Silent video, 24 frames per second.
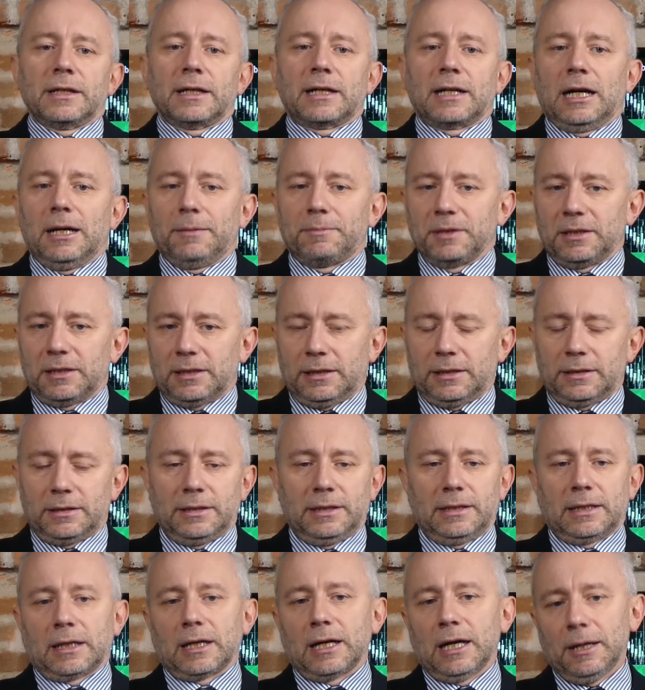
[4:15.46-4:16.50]
capital
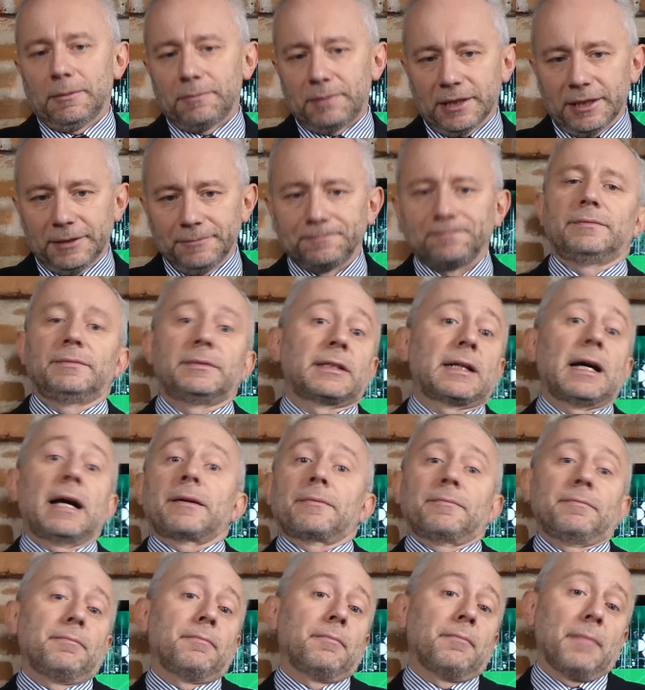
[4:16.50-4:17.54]
in a company? There are
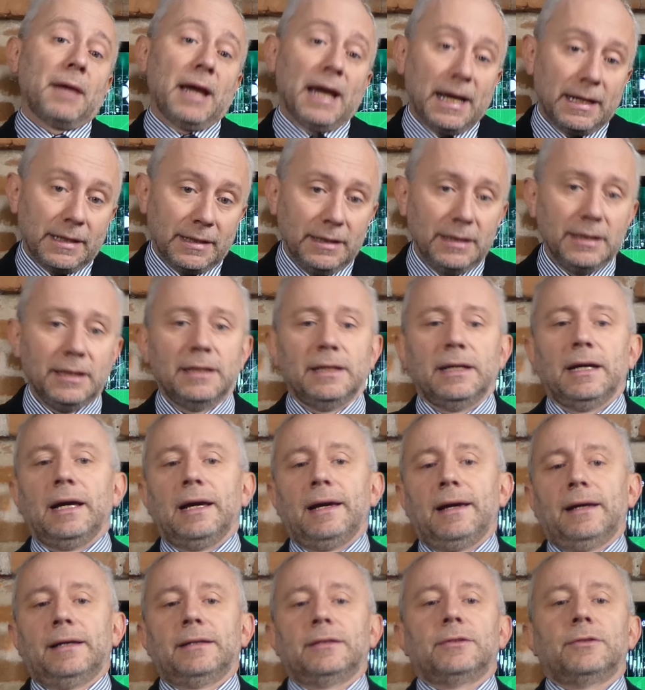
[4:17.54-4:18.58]
many,
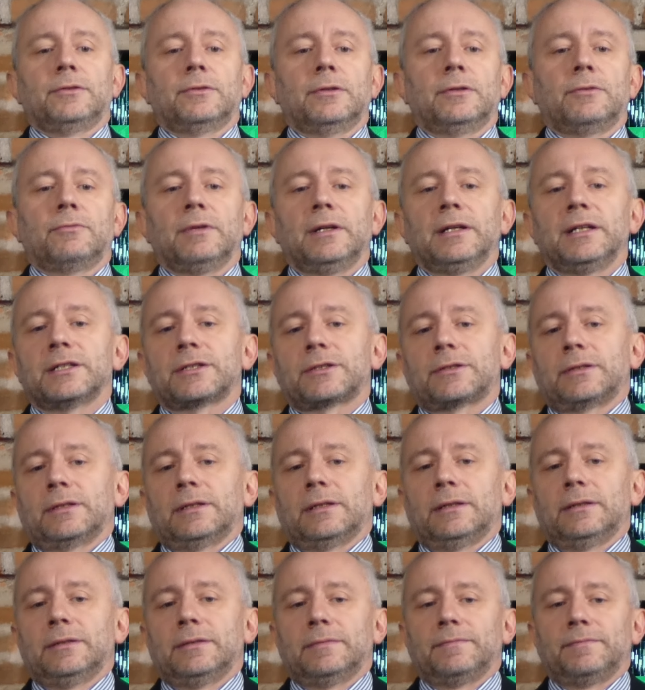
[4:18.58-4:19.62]
and we list
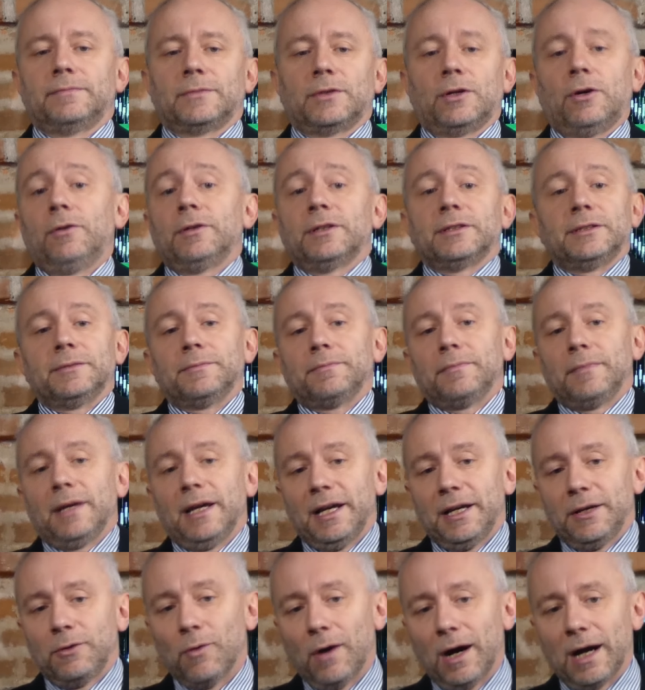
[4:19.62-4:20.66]
only the
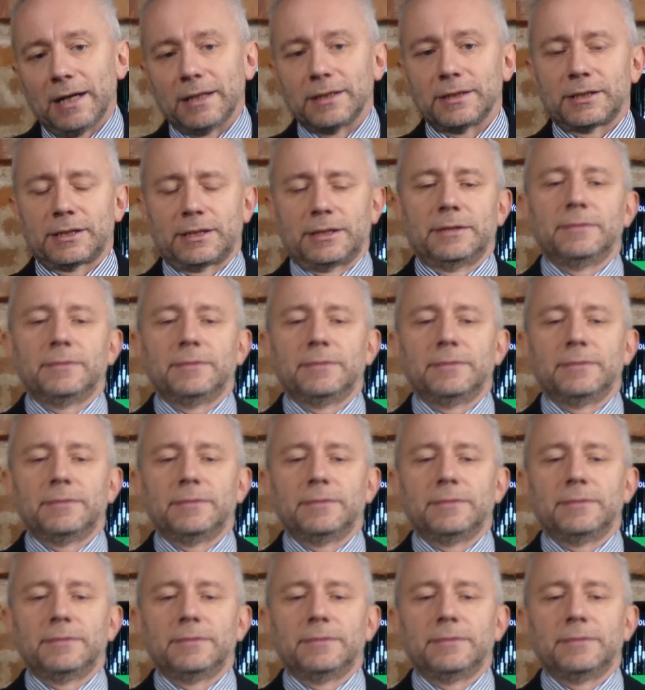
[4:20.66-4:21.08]
main ones.